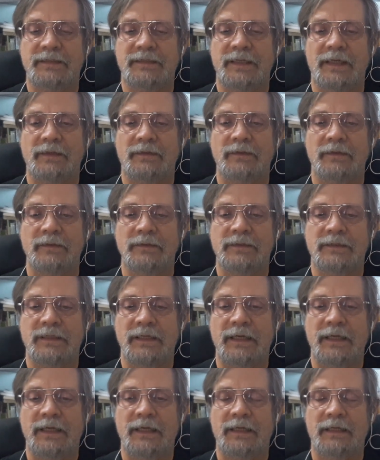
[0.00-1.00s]
centers
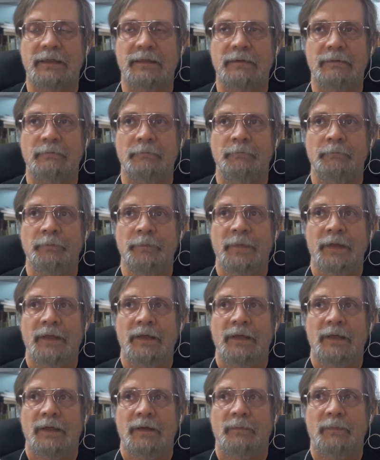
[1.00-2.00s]
in
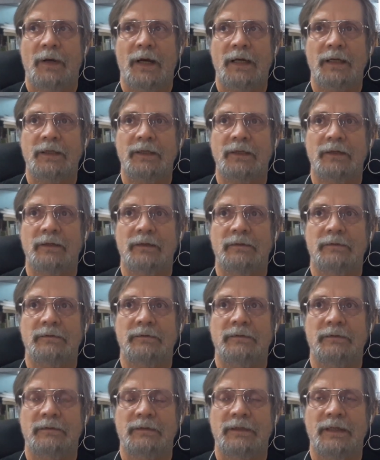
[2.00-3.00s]

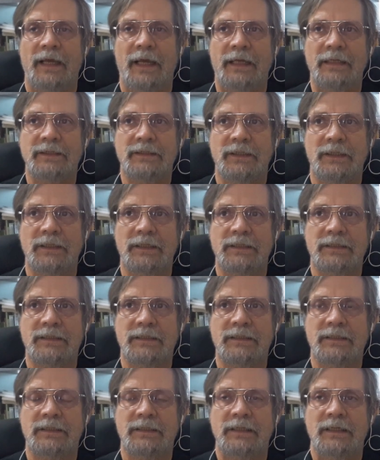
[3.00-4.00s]
Baguio, Angeles,
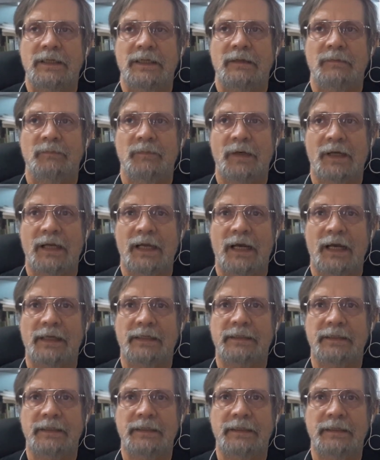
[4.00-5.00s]

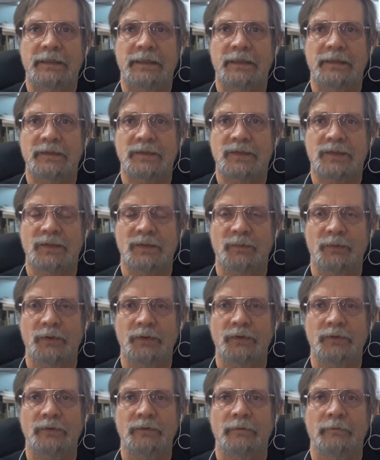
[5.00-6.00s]
Makati, and
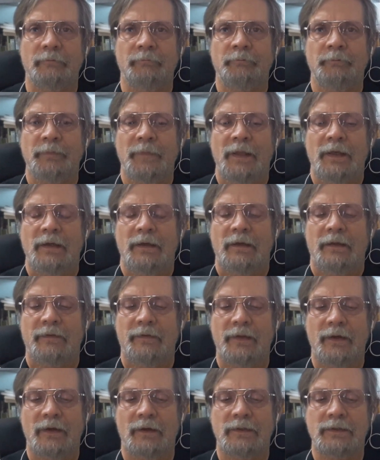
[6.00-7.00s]
Cebu.
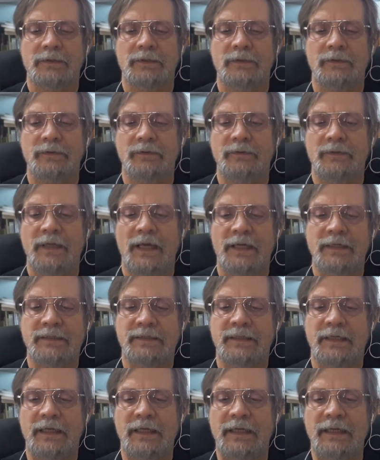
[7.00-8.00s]
They also do
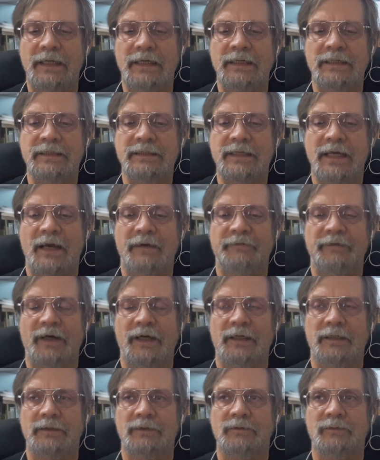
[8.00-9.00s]
testing in
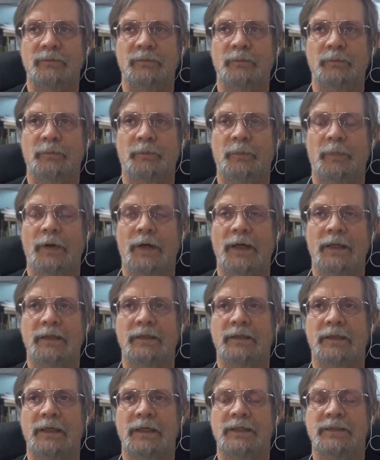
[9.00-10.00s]
Davao, but
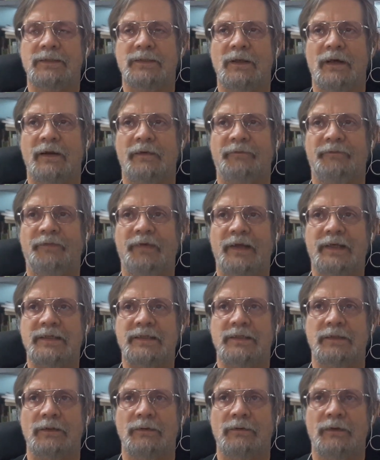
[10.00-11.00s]
it's not a
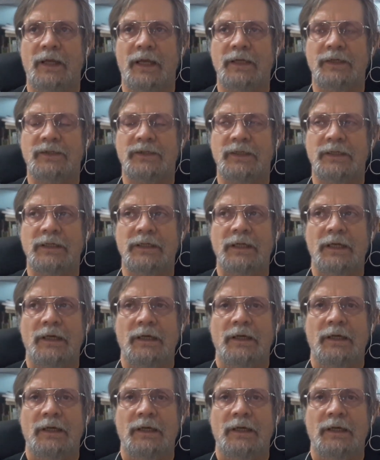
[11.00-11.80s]
fixed location,